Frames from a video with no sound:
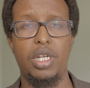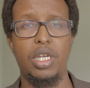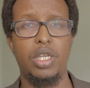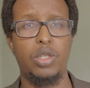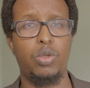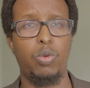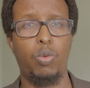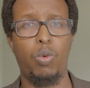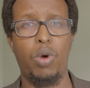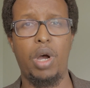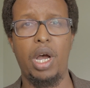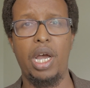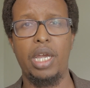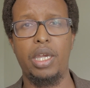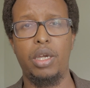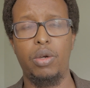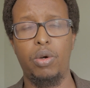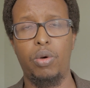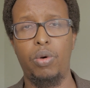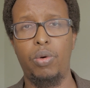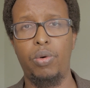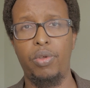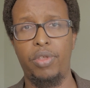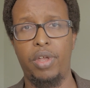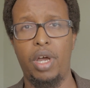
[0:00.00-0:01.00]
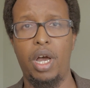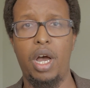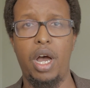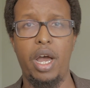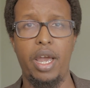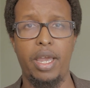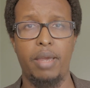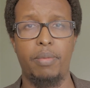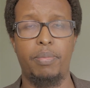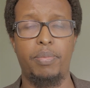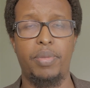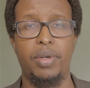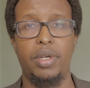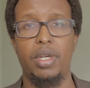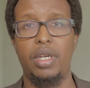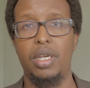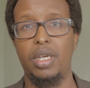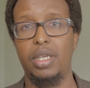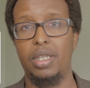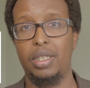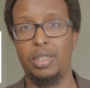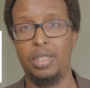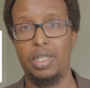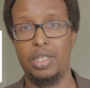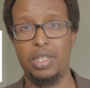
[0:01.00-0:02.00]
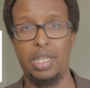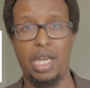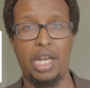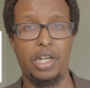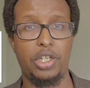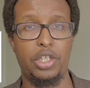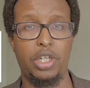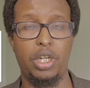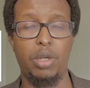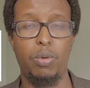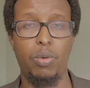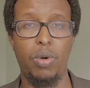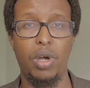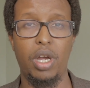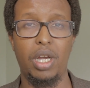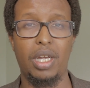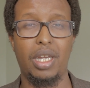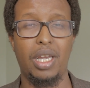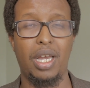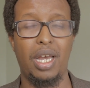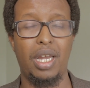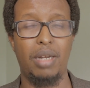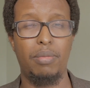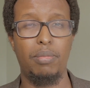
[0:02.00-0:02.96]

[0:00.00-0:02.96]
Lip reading: is, why all the hype? Does it actually work?